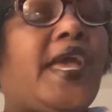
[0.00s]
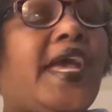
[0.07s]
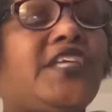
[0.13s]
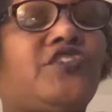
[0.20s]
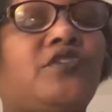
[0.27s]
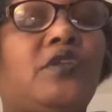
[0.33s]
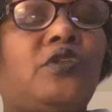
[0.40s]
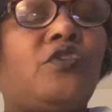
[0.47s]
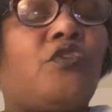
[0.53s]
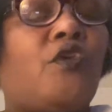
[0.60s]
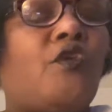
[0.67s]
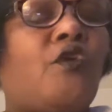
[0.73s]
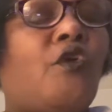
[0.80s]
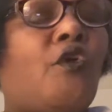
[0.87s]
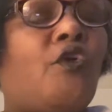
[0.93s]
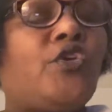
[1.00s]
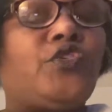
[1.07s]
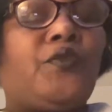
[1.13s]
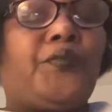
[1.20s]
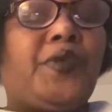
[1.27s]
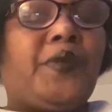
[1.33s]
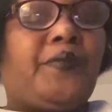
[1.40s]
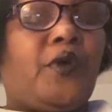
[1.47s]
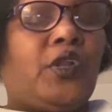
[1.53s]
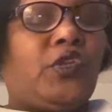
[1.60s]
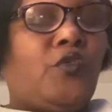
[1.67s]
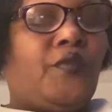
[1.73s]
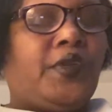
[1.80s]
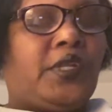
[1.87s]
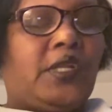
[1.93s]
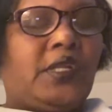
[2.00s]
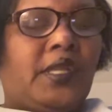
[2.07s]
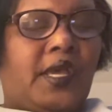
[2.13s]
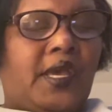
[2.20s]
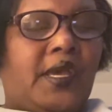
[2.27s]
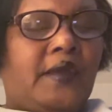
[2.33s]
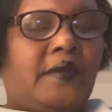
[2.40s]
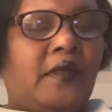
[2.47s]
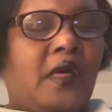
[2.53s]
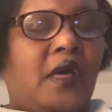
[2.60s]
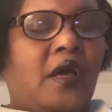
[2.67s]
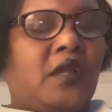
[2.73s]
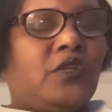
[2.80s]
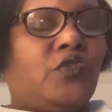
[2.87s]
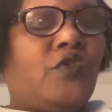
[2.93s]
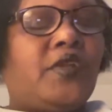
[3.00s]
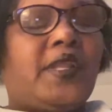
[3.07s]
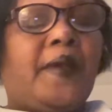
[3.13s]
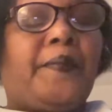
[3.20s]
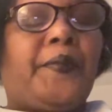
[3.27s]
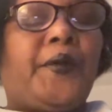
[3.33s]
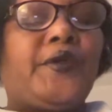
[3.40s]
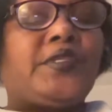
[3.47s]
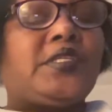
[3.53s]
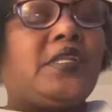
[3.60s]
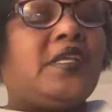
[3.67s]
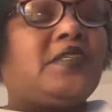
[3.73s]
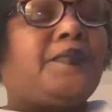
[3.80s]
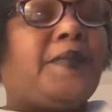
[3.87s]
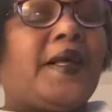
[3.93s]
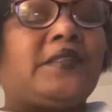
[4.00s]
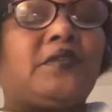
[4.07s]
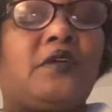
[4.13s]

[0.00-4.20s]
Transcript: ask you to look on all your people all over the land. Lord, that person that's about to